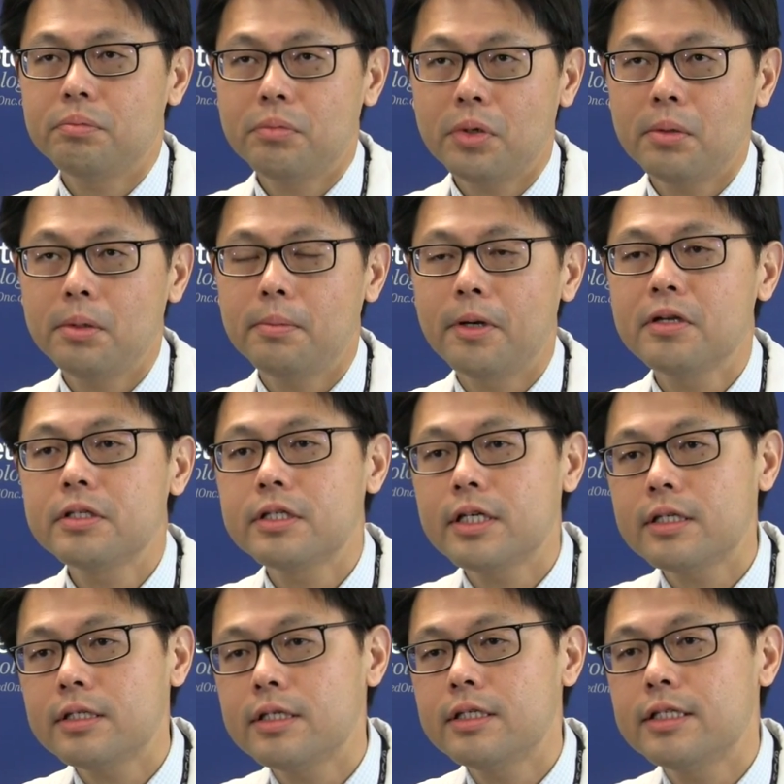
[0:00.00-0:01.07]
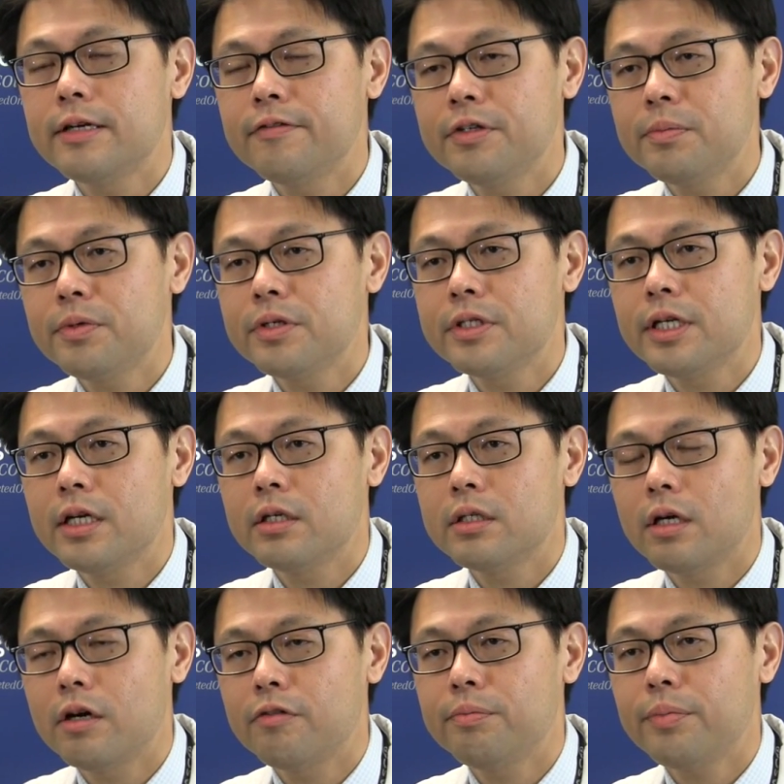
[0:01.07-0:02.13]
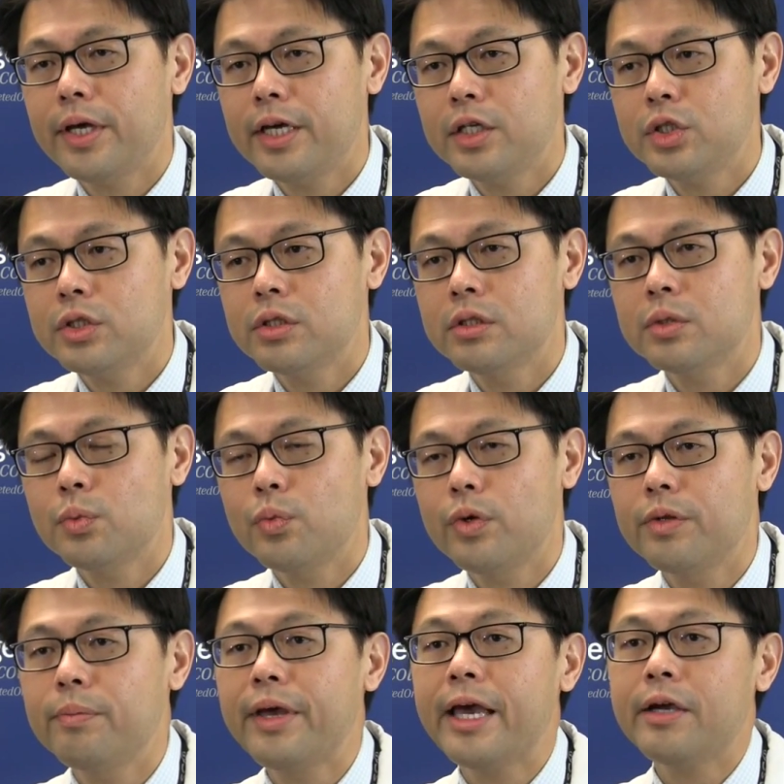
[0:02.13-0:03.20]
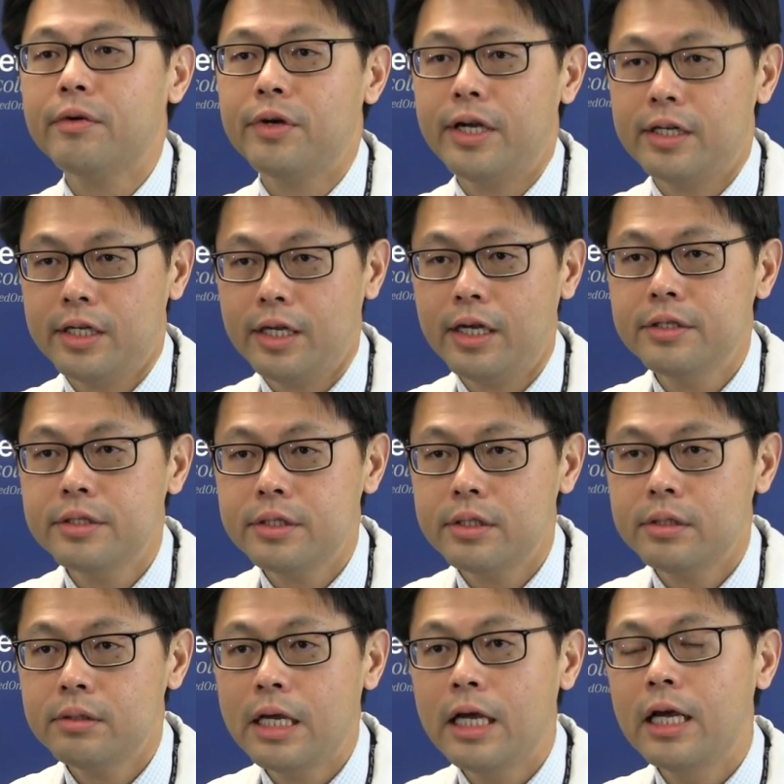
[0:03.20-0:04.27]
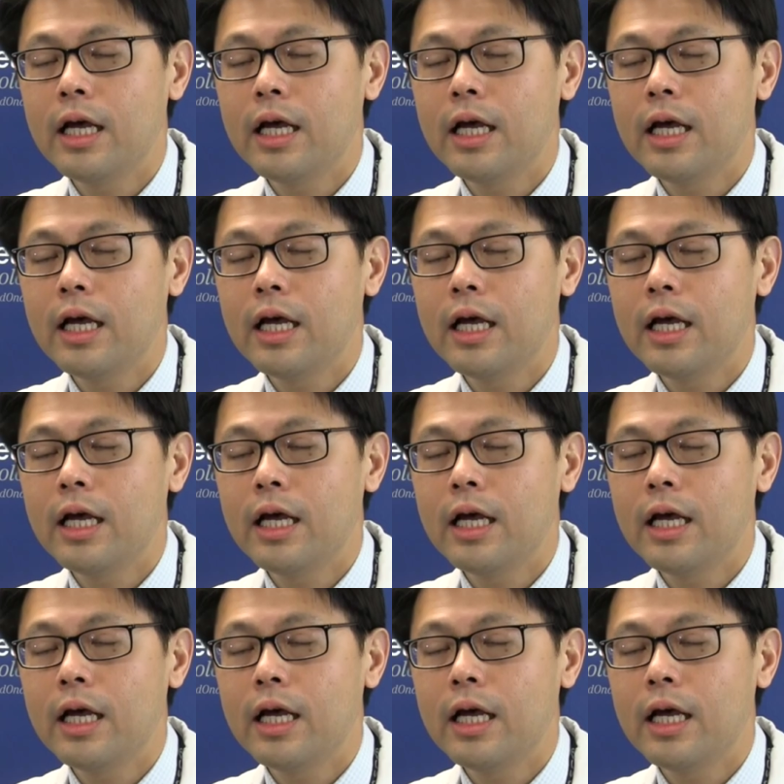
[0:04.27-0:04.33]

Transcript: probably about 60 70% of patients with pancreatic cancer.